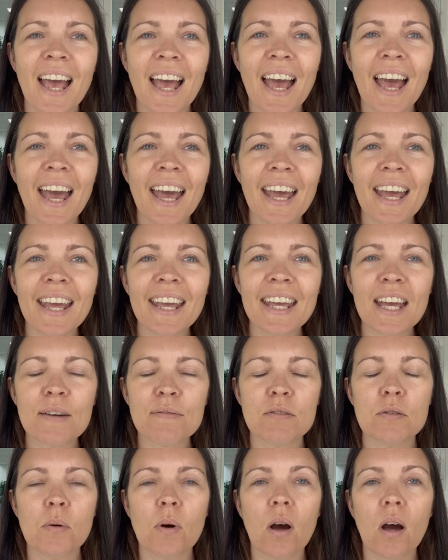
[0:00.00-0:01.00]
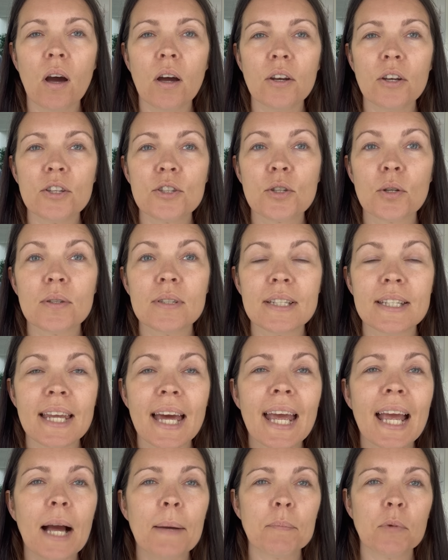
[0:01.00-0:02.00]
Hey everyone, so
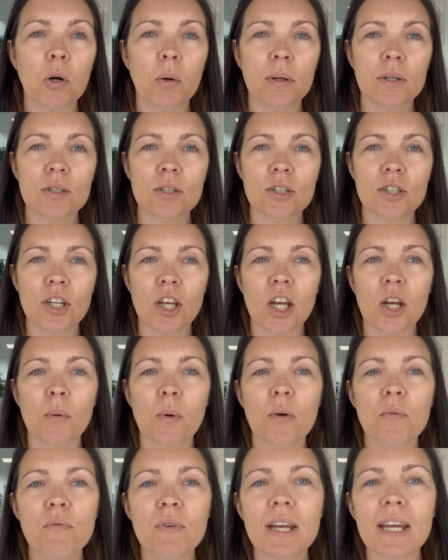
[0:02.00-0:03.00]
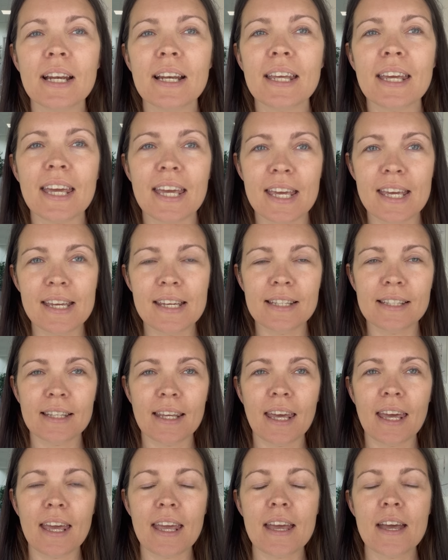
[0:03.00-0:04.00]
today I'm going to do a really
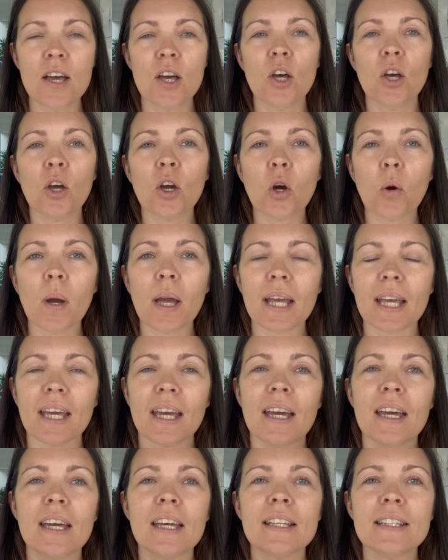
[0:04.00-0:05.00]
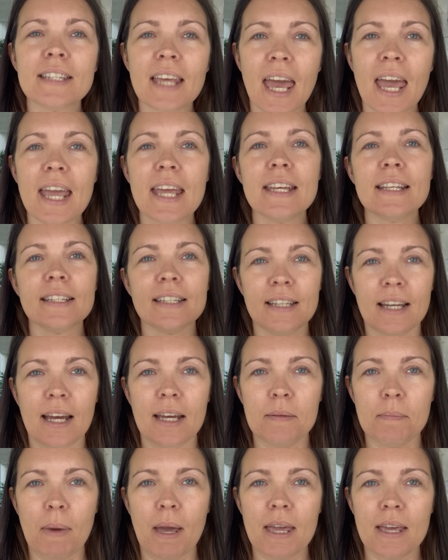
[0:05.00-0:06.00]
easy, quick day to
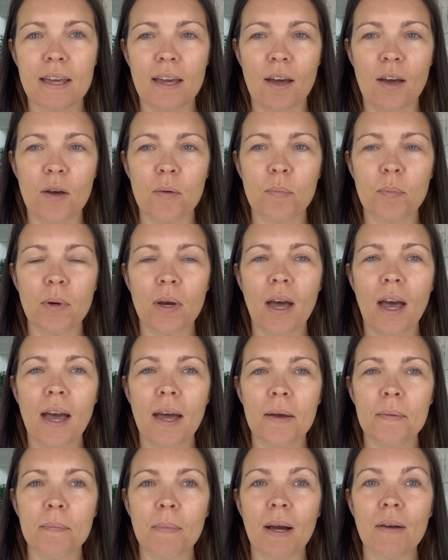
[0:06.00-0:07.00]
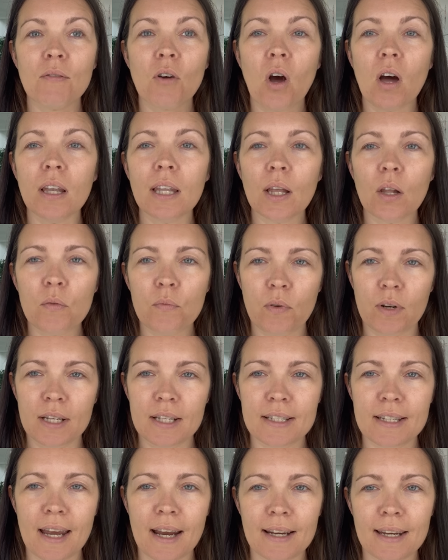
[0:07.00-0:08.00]
night makeup. I've got a little funny
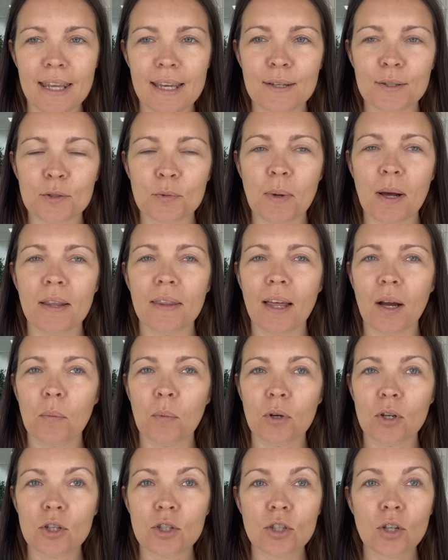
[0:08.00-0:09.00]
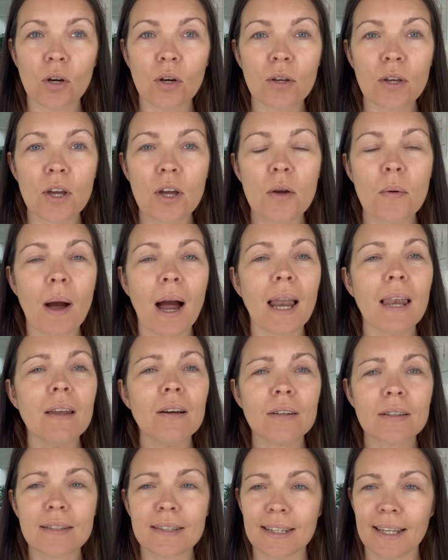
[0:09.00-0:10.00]
technique as well that I want to show you. I
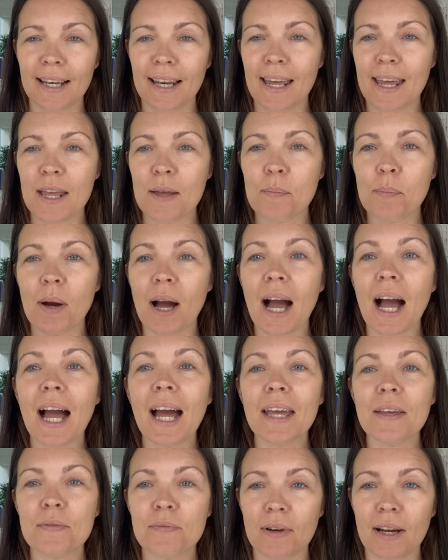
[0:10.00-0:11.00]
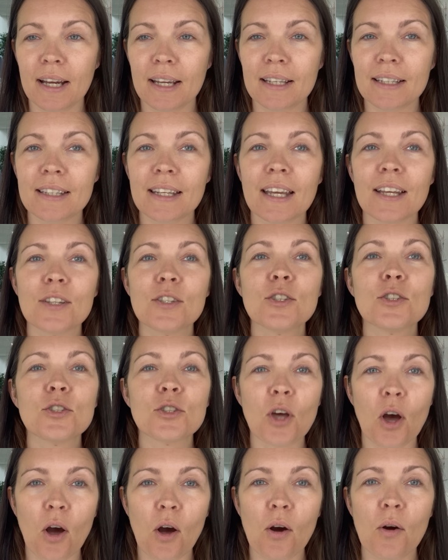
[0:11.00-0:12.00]
look silly, but I find it
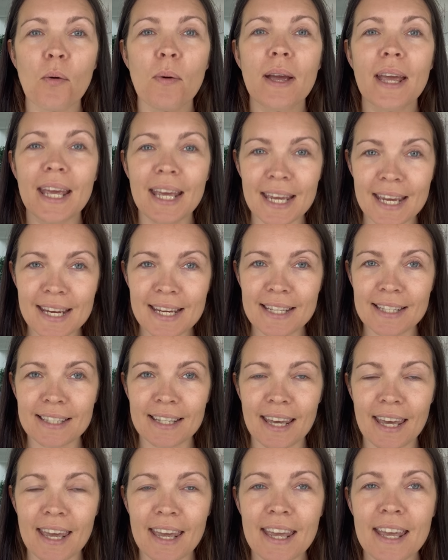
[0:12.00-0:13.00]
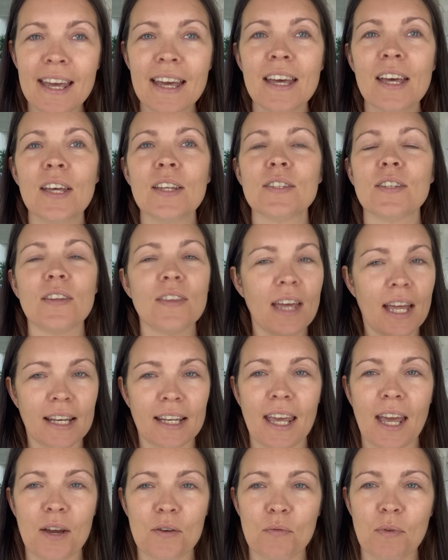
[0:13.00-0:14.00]
so easy to then
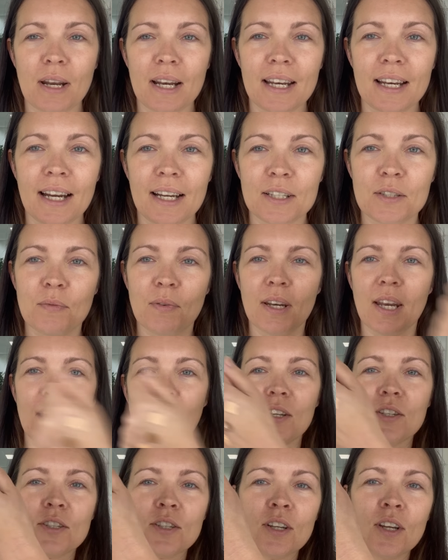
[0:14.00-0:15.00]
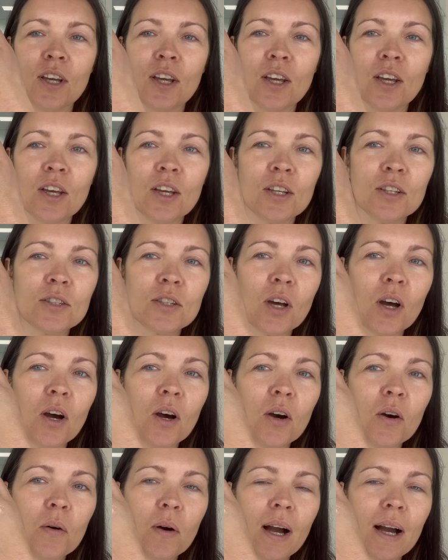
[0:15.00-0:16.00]
get a really nice finish.
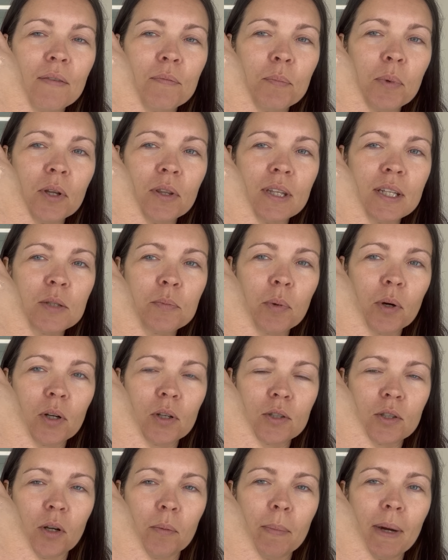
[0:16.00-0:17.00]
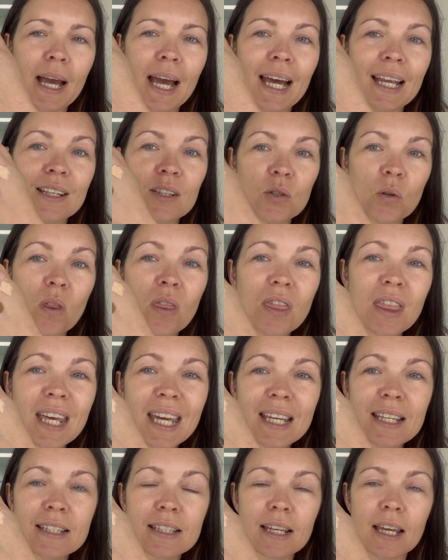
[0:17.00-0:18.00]
So I've put these products on my hand. So
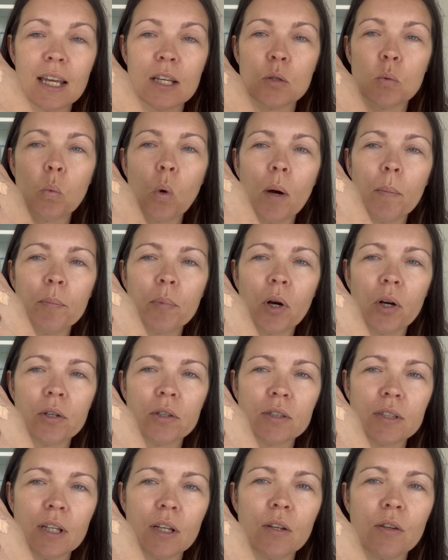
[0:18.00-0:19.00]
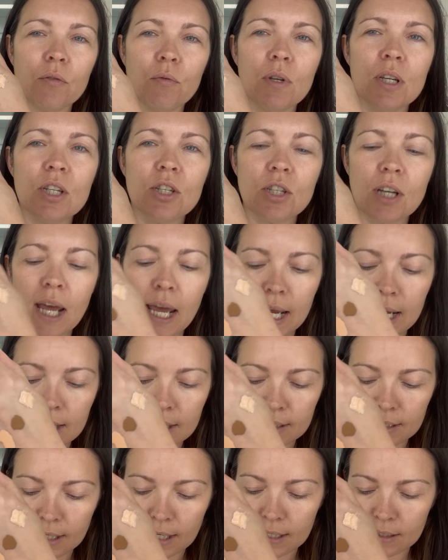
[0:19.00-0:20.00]
this is one product in 3
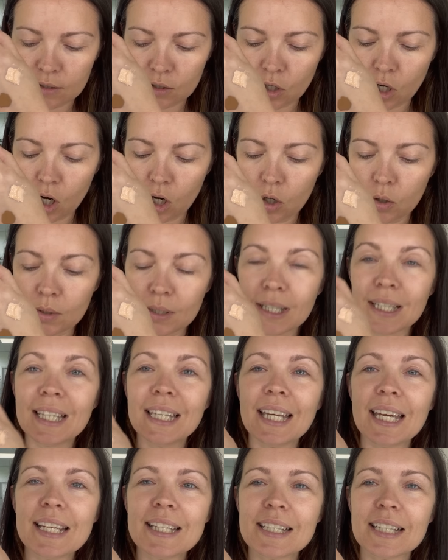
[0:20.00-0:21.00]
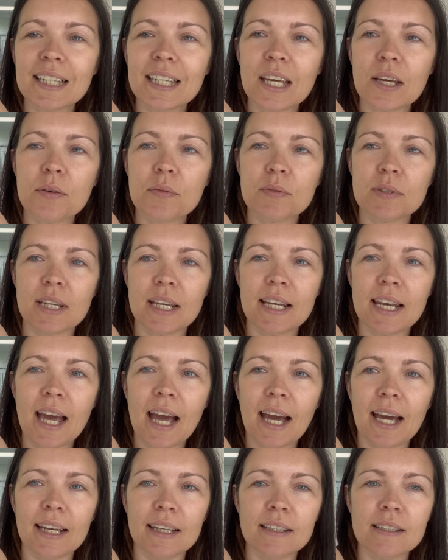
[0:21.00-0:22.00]
shades. It's called Lid Lift
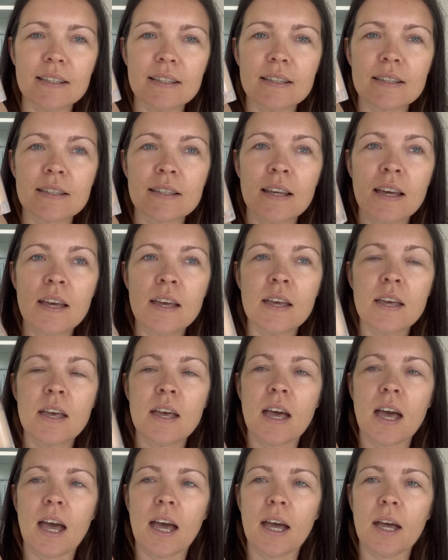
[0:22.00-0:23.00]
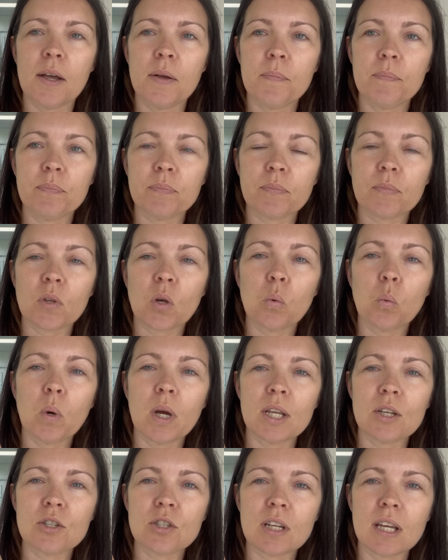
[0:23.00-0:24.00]
Enhance,
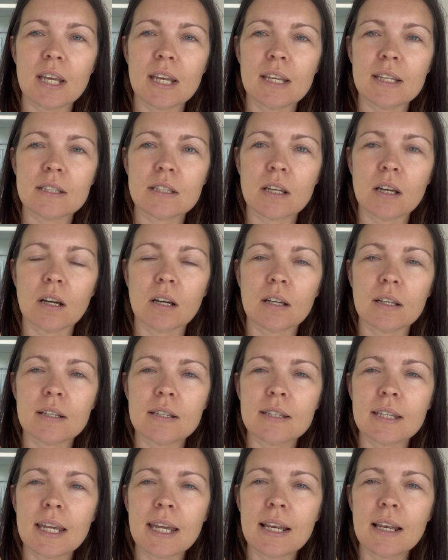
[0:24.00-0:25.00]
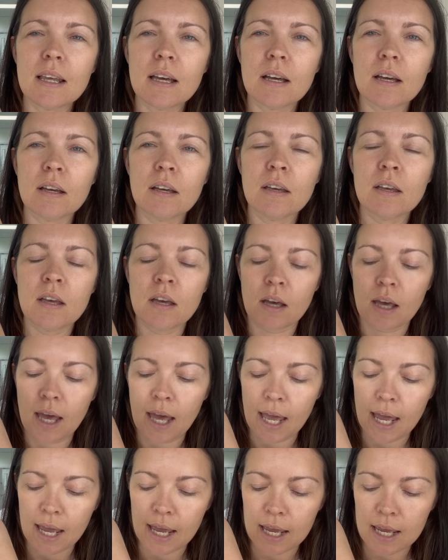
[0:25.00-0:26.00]
which is a concealer,
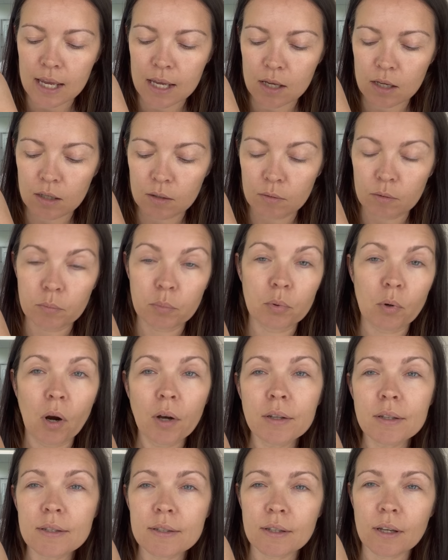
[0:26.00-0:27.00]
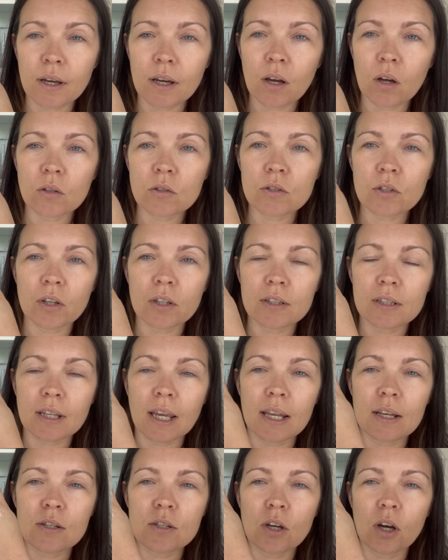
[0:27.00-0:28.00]
a bronzer on certain
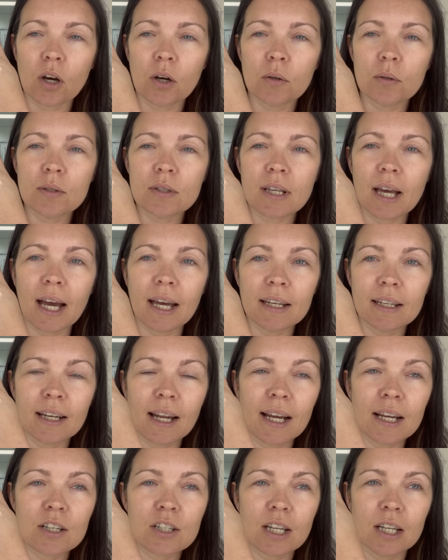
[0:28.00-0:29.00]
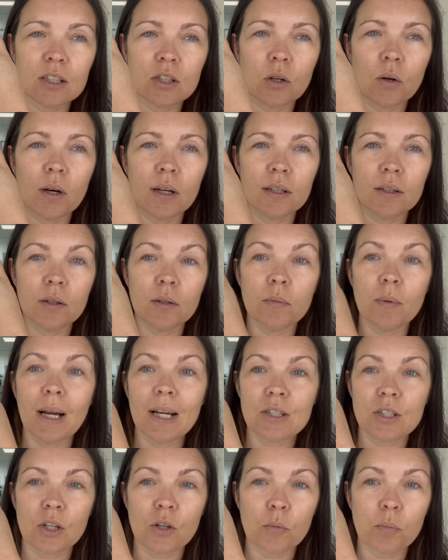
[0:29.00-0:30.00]
skin tones, and an eyeshadow and an
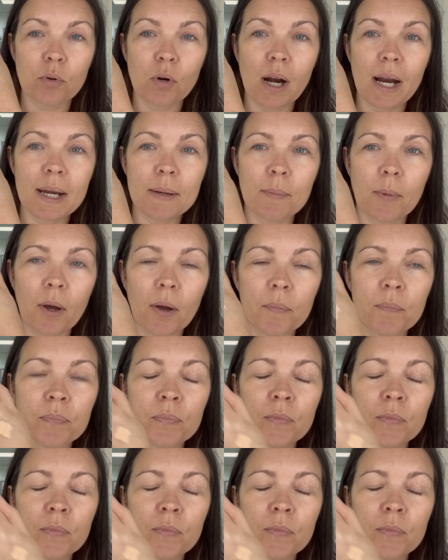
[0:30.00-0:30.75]
eyeshadow primer.